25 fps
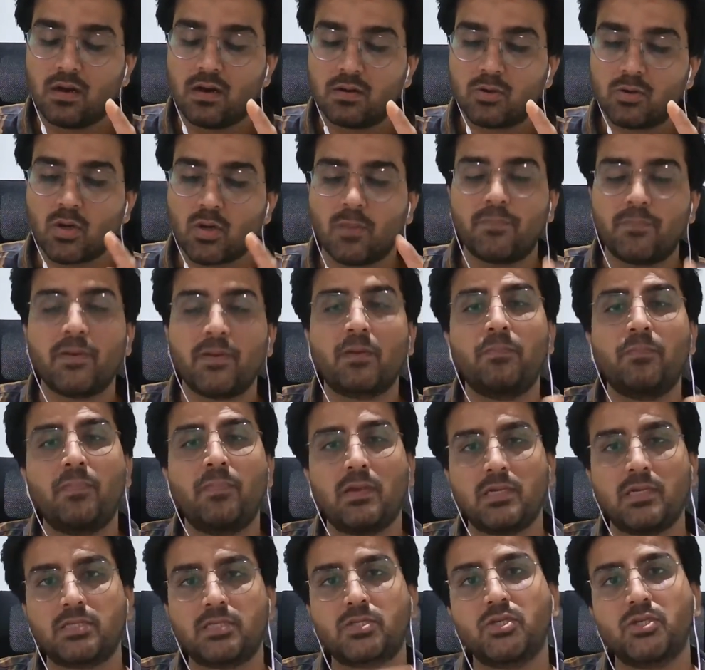
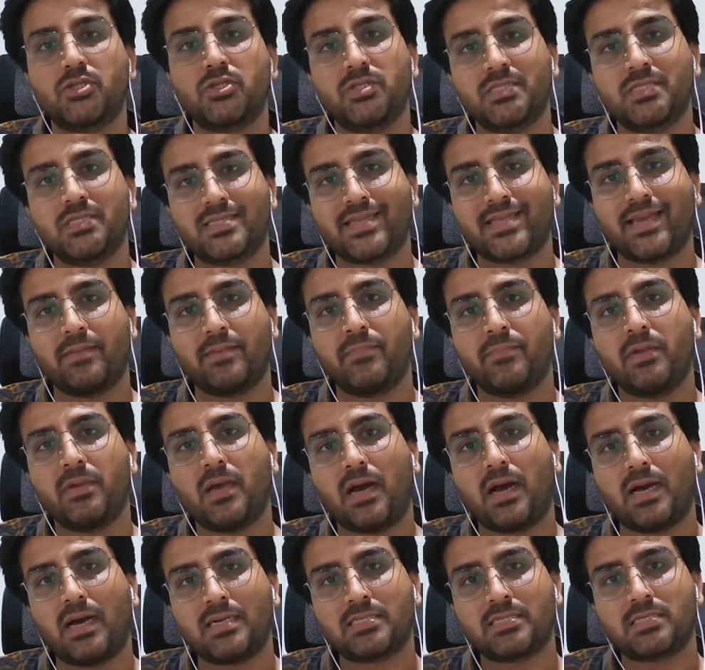topic-based questions can be
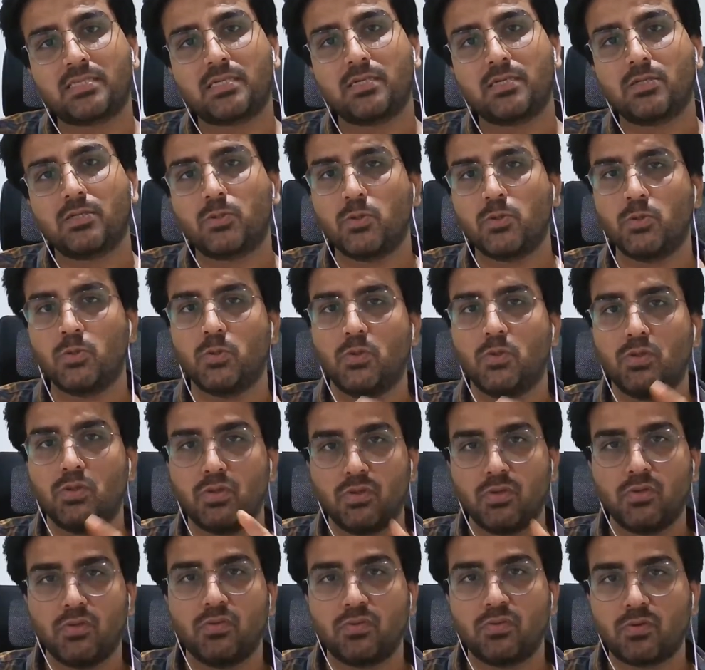asked to
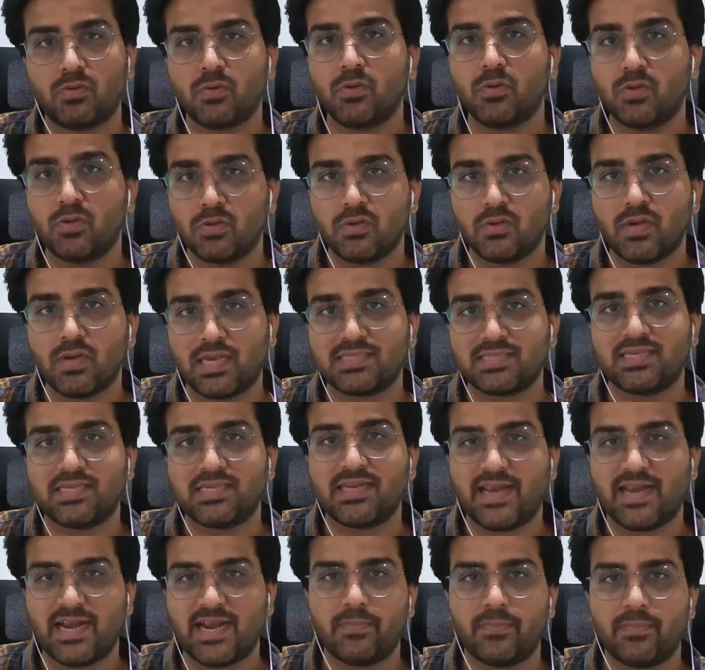you as an
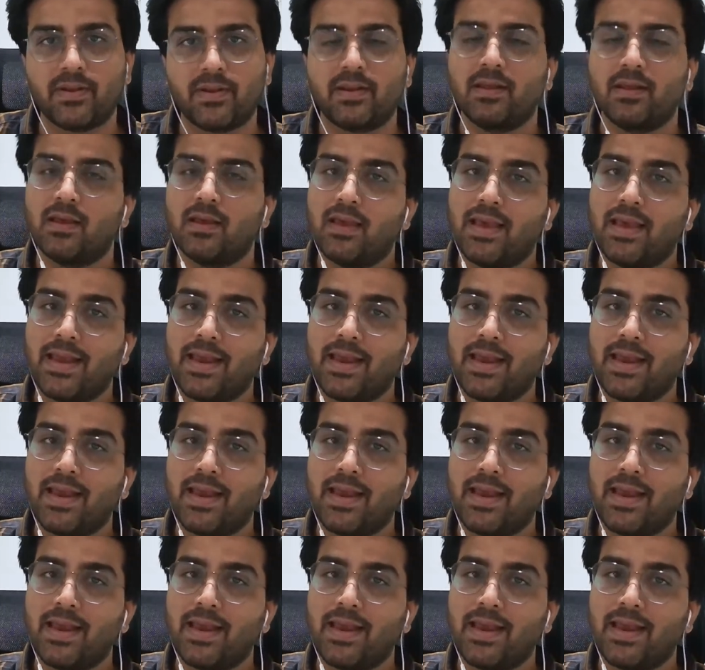admin.